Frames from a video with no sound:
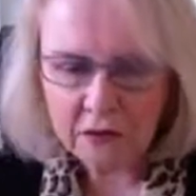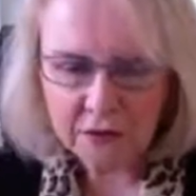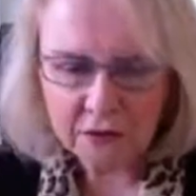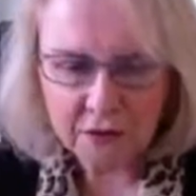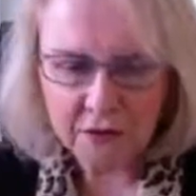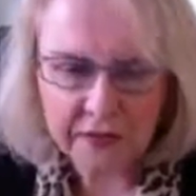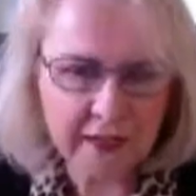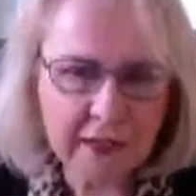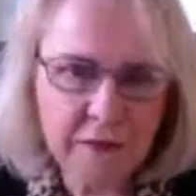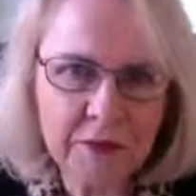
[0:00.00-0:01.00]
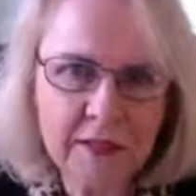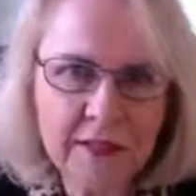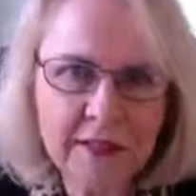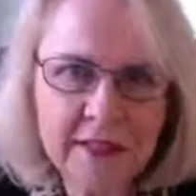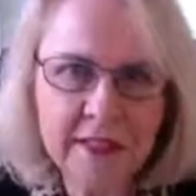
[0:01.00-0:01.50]
so that they can
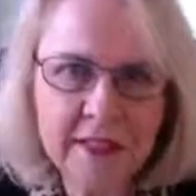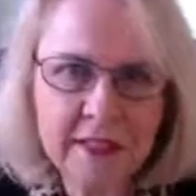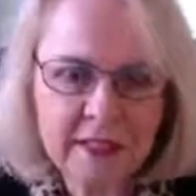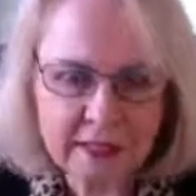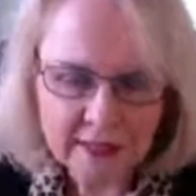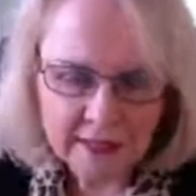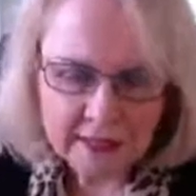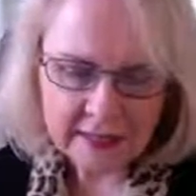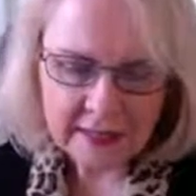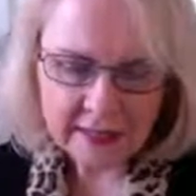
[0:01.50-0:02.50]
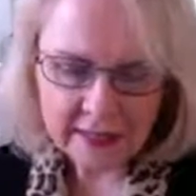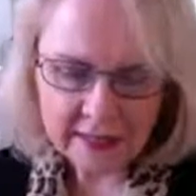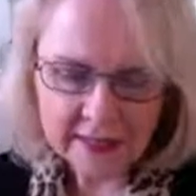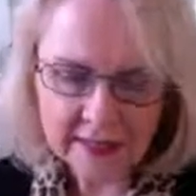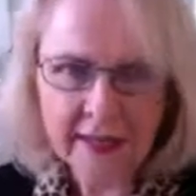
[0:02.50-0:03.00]
begin to see that
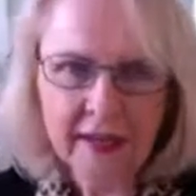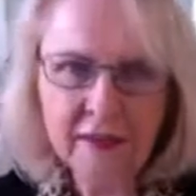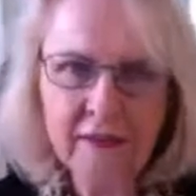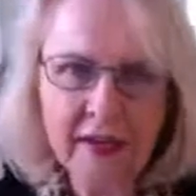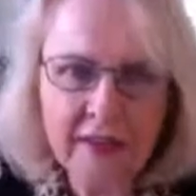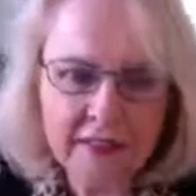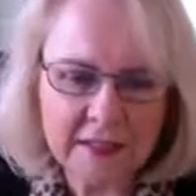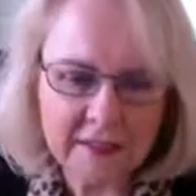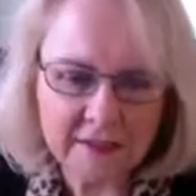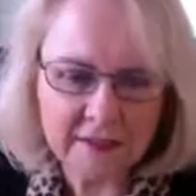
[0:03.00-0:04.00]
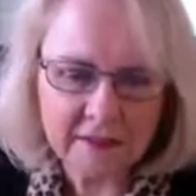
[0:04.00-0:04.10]
none of us